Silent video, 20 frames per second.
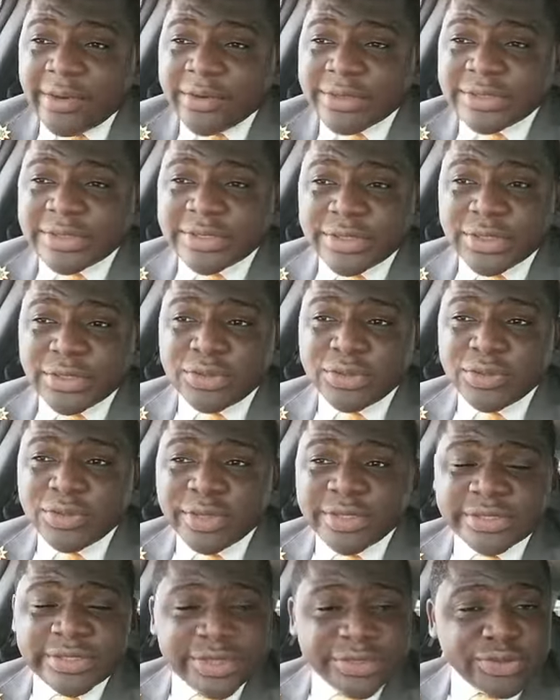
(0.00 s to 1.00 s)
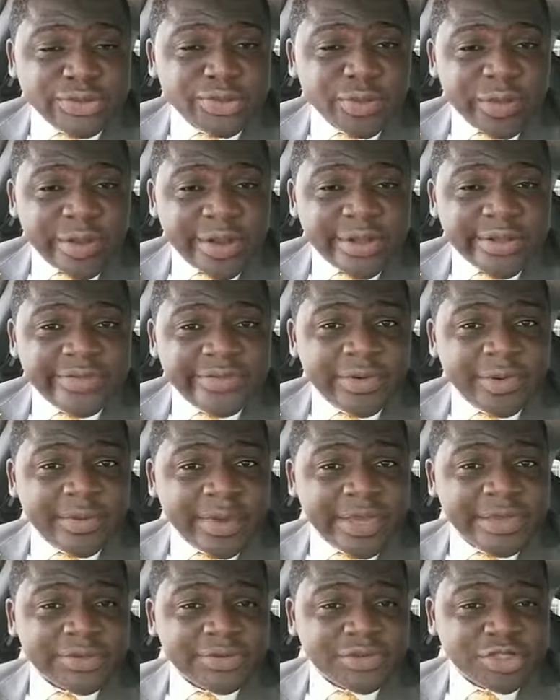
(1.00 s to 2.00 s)
was in the US as well for
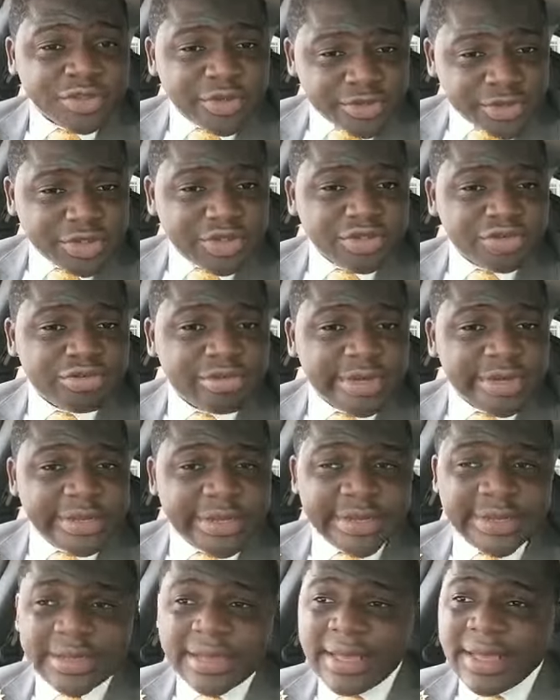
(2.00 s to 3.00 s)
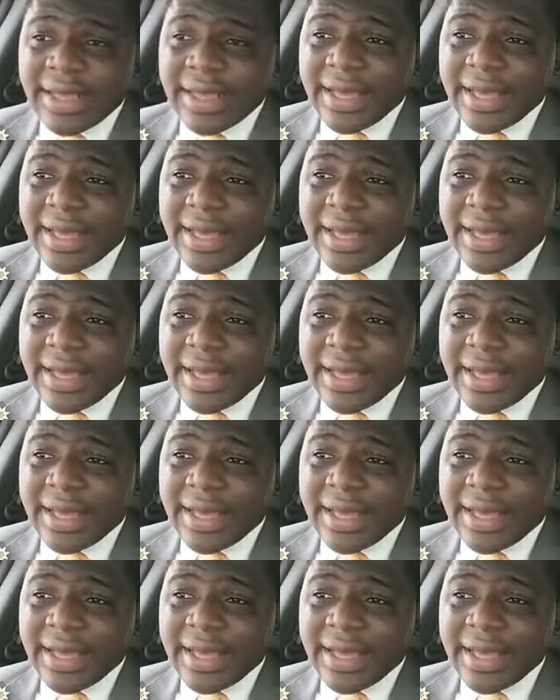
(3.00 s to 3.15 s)
my short training,